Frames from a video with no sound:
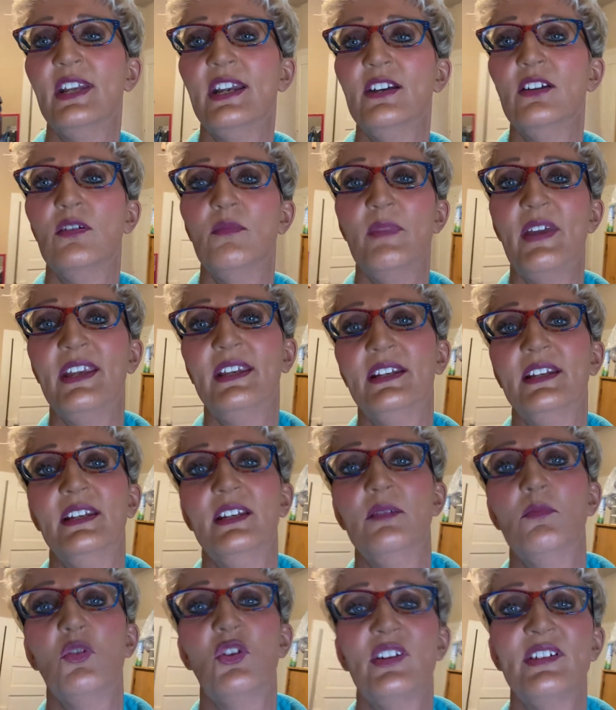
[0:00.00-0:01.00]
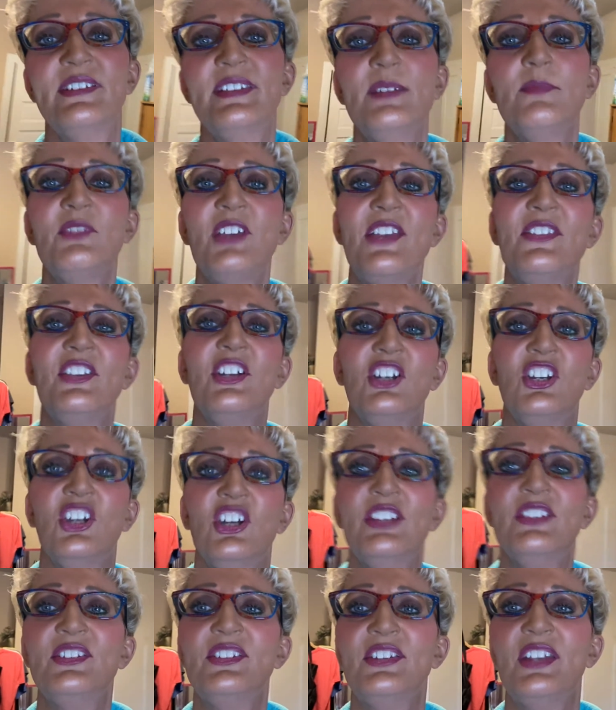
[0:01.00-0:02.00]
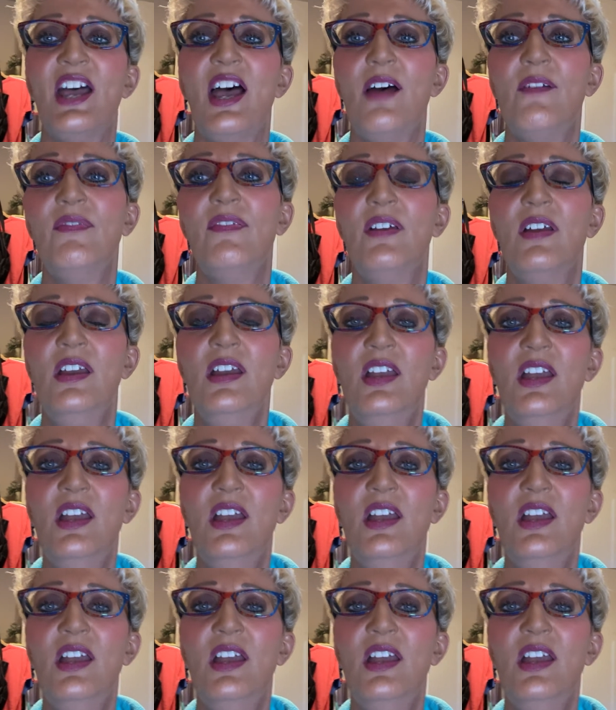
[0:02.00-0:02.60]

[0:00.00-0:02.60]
They don't make it anymore. It seems like the good stuff,